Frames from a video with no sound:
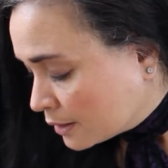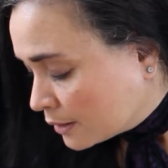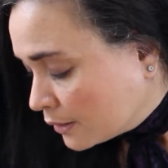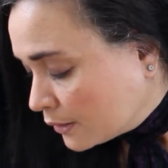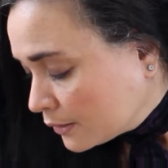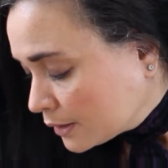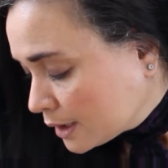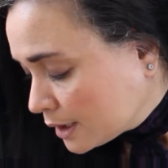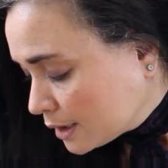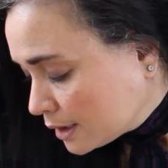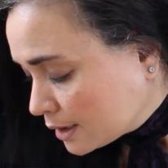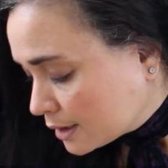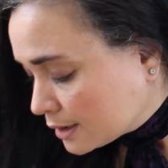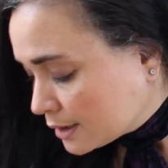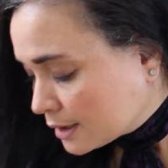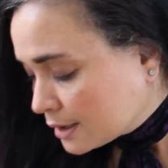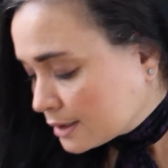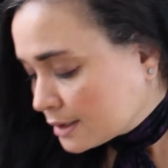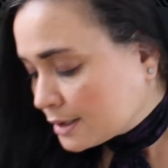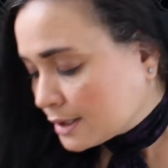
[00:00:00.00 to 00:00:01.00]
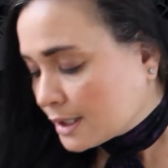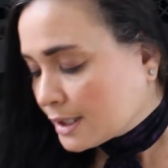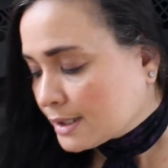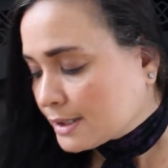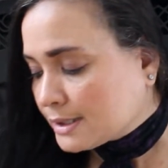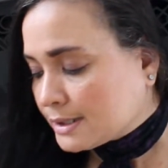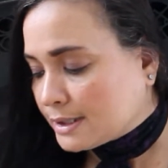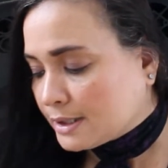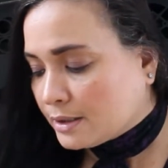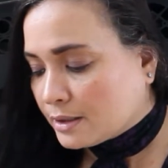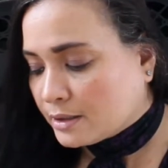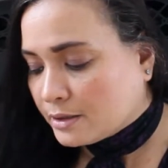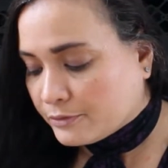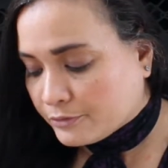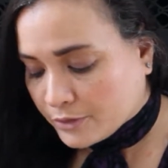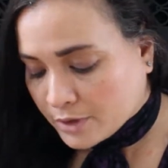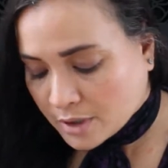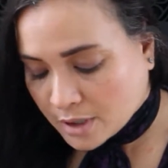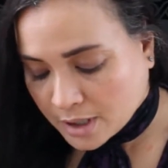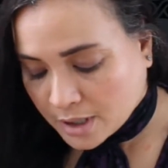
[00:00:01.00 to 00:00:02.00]
Okay, and then the next thing
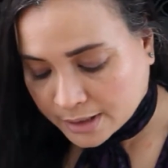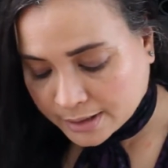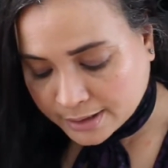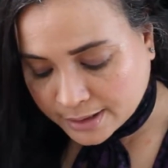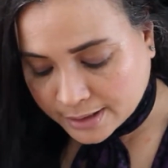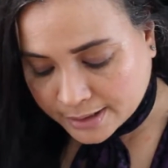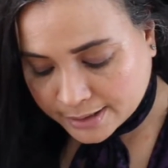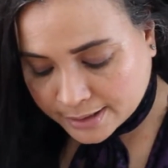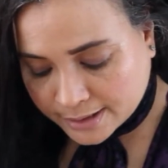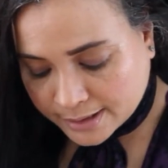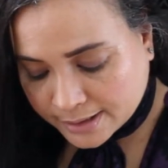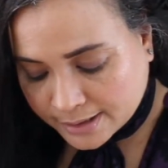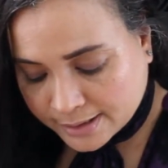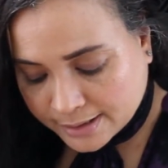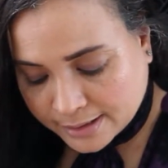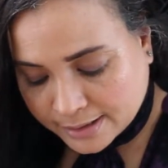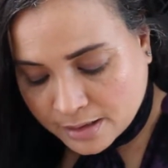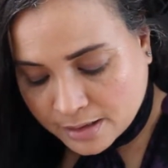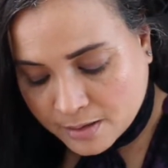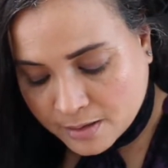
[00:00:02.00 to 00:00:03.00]
I've got is this.